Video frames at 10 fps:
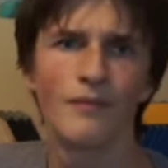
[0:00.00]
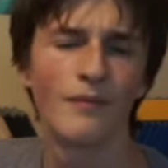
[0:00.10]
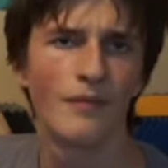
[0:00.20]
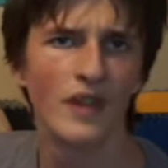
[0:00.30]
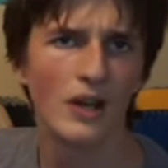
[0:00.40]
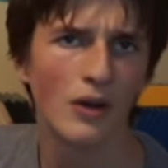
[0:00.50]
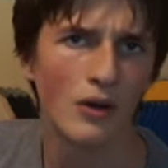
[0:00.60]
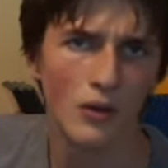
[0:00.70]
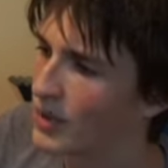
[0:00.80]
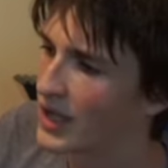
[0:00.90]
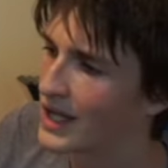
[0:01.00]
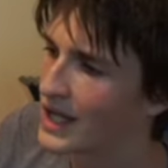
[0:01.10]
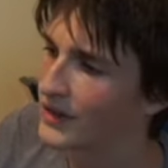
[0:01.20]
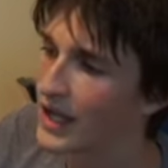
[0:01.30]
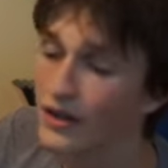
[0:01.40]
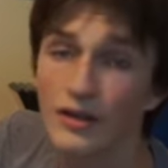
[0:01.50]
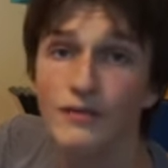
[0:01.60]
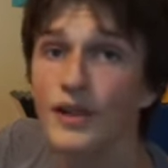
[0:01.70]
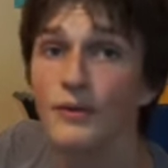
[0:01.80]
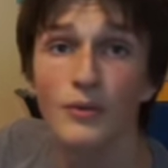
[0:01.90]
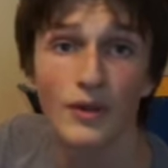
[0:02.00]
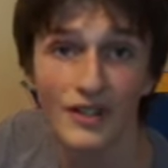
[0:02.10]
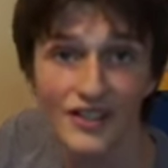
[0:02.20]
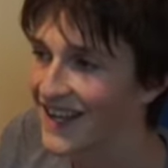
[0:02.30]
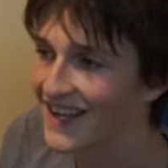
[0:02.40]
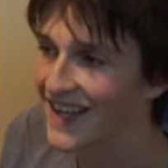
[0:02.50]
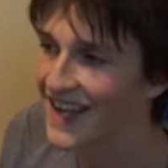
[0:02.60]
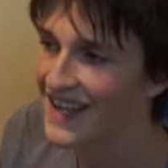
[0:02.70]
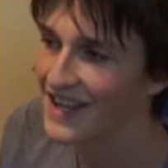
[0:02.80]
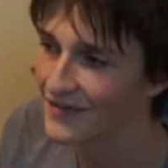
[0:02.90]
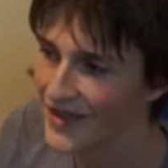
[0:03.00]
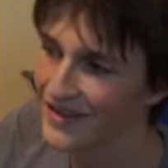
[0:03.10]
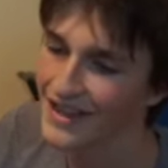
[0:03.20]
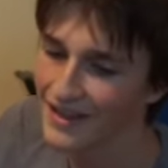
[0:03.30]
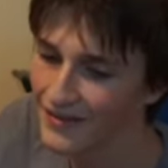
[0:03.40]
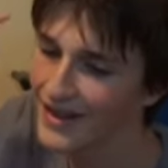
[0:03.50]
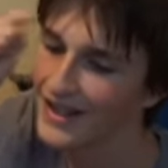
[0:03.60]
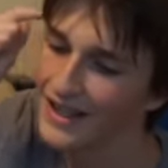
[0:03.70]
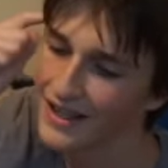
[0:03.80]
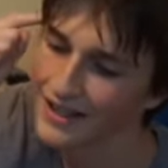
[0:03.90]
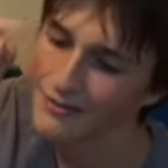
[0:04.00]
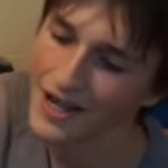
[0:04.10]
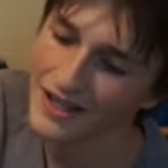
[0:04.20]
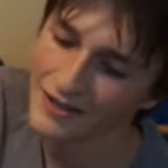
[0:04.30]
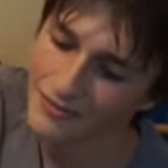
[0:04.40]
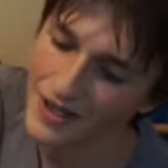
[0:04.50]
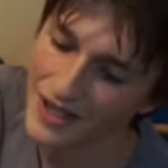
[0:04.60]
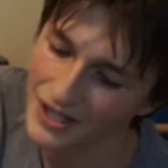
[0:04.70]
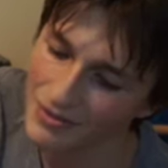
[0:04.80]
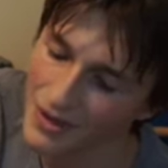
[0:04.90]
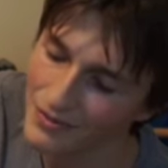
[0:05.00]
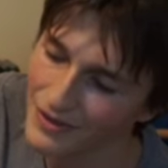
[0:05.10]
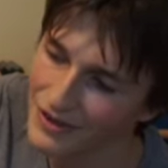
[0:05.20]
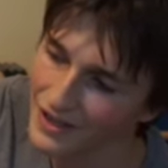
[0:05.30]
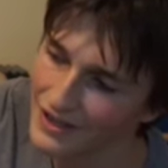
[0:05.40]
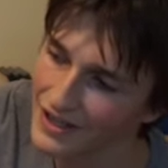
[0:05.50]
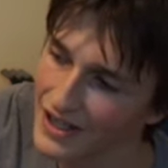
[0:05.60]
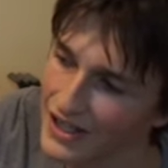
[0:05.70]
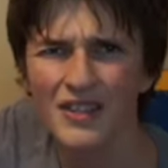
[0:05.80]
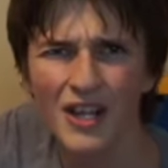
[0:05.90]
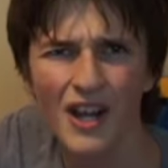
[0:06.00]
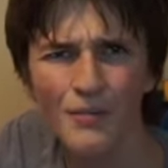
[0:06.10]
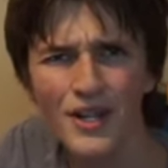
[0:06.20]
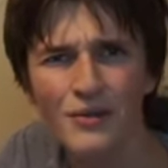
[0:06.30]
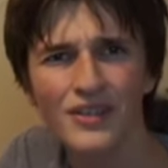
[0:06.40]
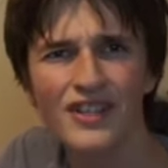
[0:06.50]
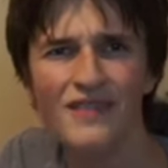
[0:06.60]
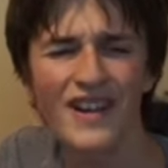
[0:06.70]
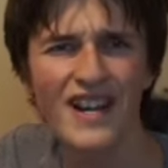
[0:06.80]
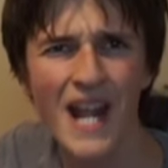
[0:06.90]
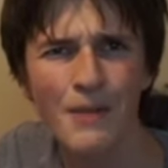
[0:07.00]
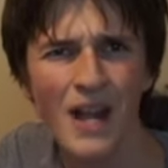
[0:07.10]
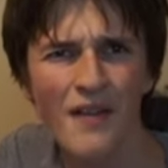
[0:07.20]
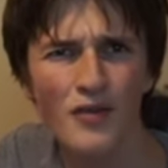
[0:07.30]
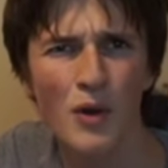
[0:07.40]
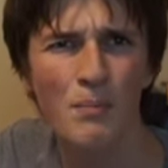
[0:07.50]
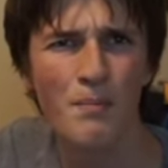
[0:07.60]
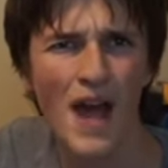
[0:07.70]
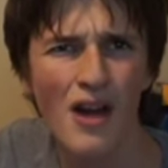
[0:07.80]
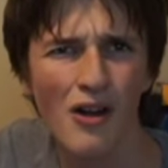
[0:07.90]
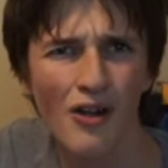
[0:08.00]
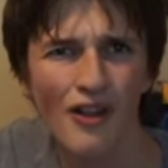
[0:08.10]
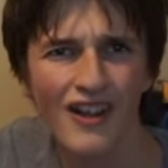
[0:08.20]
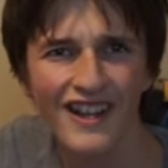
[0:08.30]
No, but they could have done worse. If you think about it in the back of your mind, you're probably thinking, the company wasn't even named after a bell.